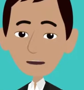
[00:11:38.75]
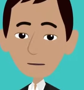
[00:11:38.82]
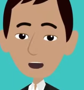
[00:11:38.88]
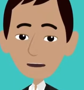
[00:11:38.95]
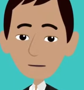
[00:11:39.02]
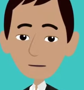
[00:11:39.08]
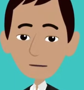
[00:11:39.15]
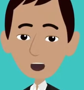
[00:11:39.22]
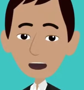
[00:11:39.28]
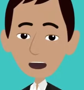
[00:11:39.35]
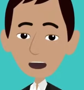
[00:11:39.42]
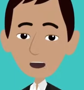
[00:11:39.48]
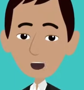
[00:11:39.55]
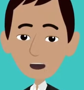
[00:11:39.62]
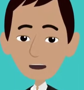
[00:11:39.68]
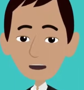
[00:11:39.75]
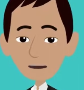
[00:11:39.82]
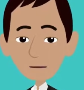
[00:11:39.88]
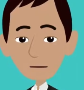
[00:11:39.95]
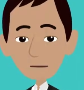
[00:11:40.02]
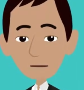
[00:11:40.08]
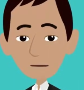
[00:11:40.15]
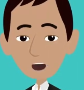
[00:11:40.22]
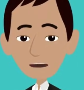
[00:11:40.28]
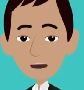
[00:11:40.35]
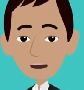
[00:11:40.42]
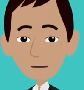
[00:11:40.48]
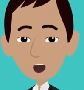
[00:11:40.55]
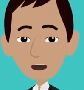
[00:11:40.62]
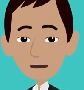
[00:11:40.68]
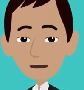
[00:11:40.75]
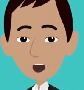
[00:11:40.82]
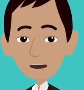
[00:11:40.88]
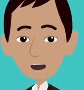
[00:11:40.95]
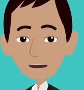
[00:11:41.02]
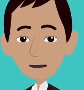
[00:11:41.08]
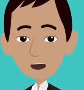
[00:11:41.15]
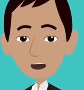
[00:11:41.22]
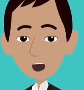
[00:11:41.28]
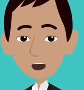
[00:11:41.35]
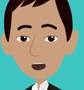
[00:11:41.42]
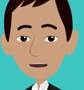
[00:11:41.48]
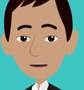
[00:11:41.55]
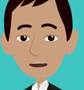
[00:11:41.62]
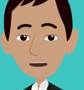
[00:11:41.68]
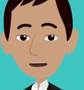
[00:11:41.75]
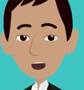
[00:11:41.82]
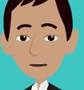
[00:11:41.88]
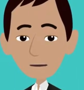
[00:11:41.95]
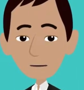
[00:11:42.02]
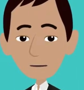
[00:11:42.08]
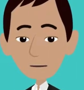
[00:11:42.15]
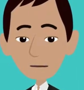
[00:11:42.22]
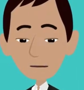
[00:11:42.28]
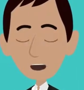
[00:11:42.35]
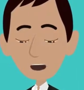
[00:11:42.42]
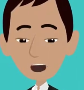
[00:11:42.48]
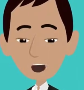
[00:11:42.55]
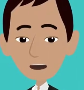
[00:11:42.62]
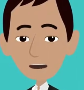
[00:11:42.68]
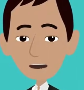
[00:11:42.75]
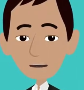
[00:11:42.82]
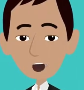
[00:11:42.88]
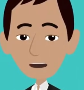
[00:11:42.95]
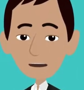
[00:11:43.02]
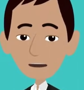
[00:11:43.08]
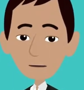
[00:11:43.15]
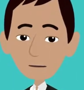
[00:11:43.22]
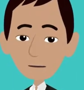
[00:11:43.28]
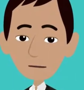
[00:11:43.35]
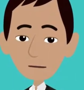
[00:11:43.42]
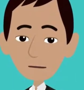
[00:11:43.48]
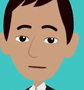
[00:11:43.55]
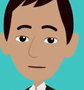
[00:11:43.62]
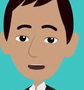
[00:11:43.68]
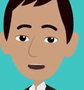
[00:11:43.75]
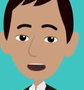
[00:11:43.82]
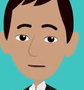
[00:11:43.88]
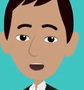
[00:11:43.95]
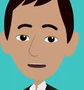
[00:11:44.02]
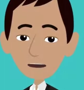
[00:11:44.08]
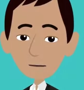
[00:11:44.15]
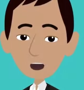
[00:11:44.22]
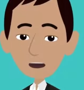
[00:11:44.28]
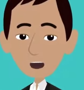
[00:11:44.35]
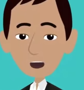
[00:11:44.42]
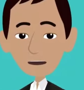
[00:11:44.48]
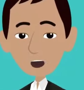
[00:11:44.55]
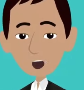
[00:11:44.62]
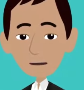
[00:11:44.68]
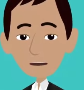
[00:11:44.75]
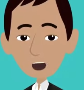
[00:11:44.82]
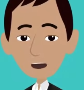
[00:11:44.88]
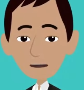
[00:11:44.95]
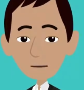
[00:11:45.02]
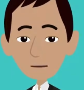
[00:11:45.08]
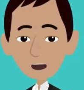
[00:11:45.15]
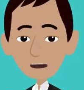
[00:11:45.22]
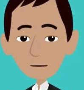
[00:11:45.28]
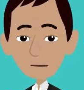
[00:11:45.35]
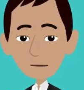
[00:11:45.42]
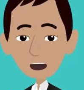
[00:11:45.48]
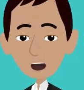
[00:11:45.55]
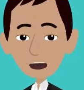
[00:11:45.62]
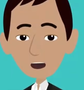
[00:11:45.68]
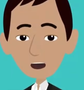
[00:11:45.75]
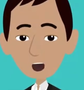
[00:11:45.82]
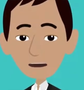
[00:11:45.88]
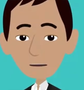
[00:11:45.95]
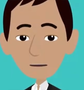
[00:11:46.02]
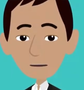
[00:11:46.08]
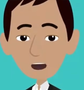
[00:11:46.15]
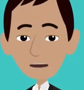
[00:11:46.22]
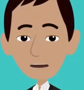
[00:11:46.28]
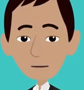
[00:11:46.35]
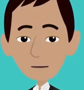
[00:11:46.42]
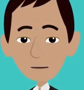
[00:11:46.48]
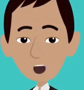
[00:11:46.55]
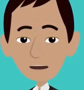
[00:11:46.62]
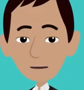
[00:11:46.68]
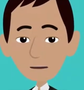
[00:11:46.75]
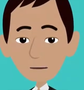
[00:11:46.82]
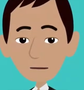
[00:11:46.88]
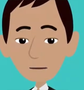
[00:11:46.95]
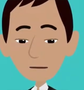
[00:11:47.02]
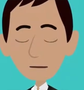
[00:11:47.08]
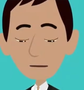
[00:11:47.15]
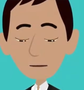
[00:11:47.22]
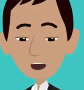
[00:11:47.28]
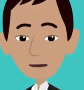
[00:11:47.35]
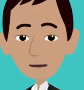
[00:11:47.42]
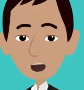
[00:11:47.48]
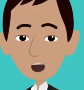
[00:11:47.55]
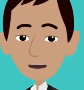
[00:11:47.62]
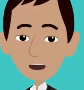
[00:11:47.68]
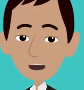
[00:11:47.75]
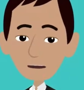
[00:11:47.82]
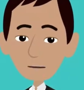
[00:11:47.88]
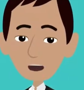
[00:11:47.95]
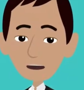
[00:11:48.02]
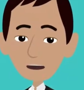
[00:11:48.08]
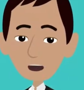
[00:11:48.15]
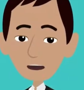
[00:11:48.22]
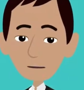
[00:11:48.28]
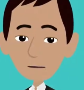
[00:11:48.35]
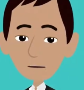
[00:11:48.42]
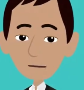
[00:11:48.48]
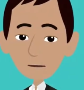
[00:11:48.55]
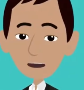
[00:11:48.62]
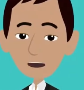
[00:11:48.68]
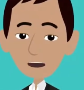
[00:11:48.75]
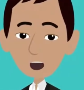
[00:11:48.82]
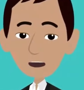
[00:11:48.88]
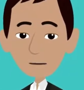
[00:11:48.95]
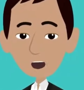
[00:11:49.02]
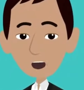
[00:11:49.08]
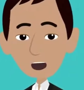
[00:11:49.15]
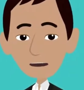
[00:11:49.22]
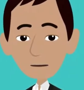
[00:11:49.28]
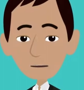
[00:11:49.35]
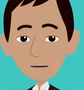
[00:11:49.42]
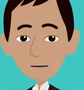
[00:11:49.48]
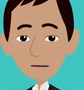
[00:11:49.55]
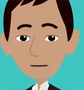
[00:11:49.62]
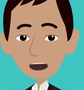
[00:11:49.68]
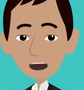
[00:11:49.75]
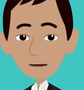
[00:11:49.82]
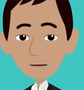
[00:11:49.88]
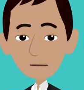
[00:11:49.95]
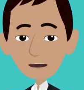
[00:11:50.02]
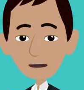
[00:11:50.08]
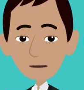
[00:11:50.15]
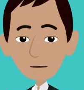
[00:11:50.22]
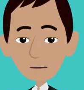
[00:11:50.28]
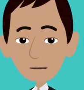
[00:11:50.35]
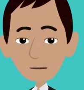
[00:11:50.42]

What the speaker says: conforming to the everyone knows reality, rather than checking in with your own internal understanding, your own internal message system,